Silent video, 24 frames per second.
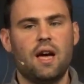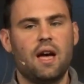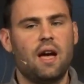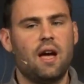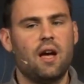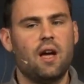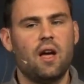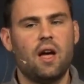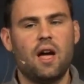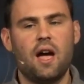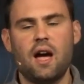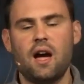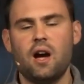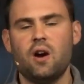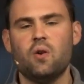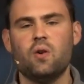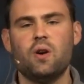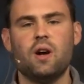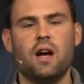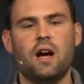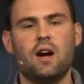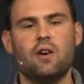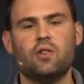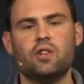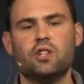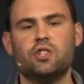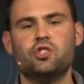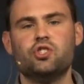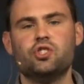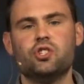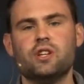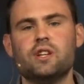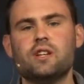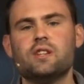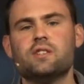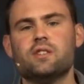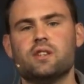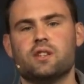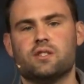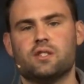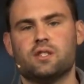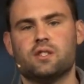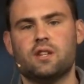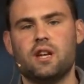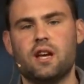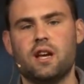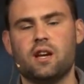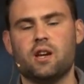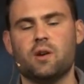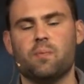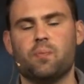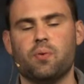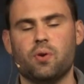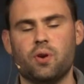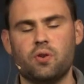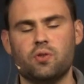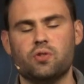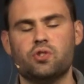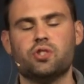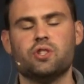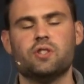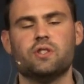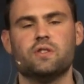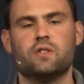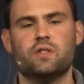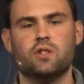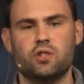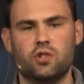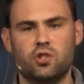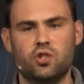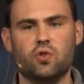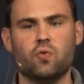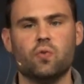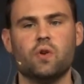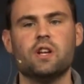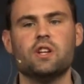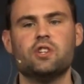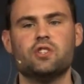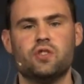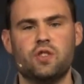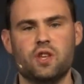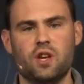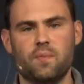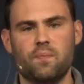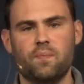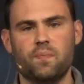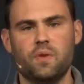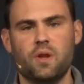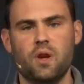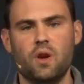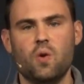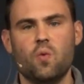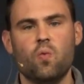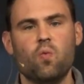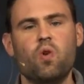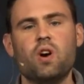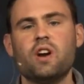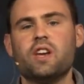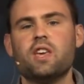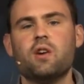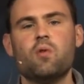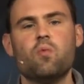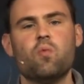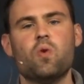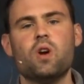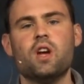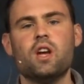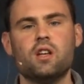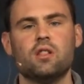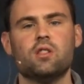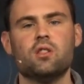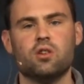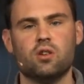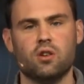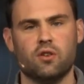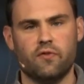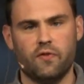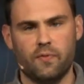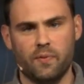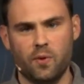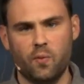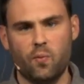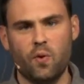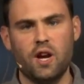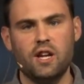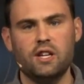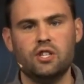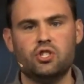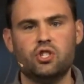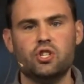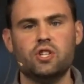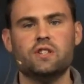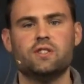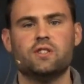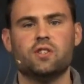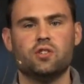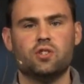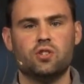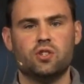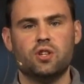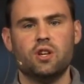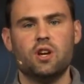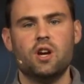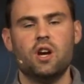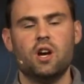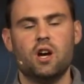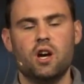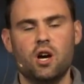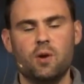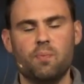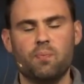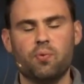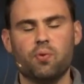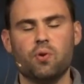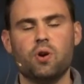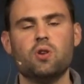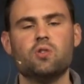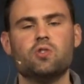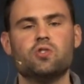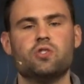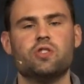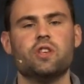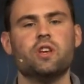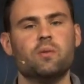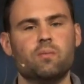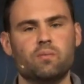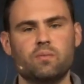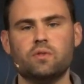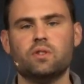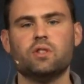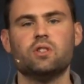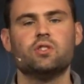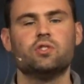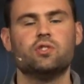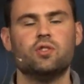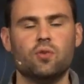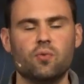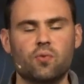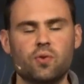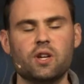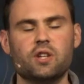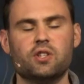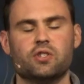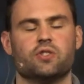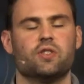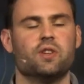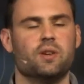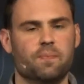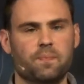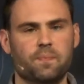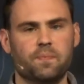How did Jesus take approaches to reach them? What can we learn from the way Jesus approached them to reach them?